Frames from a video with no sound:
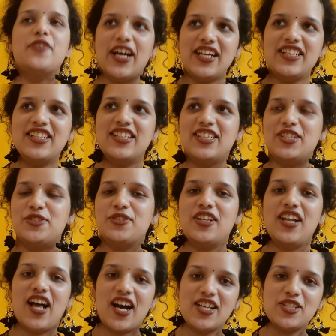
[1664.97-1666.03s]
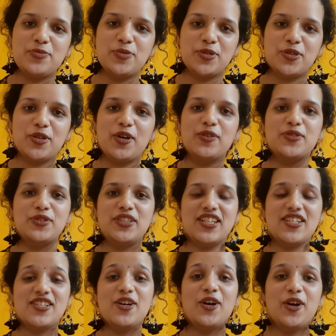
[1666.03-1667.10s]
Finally to the last book of
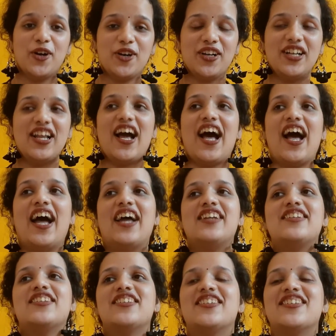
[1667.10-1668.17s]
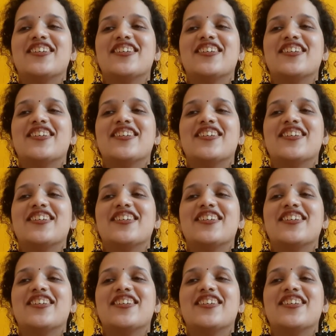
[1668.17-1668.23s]
today's haul and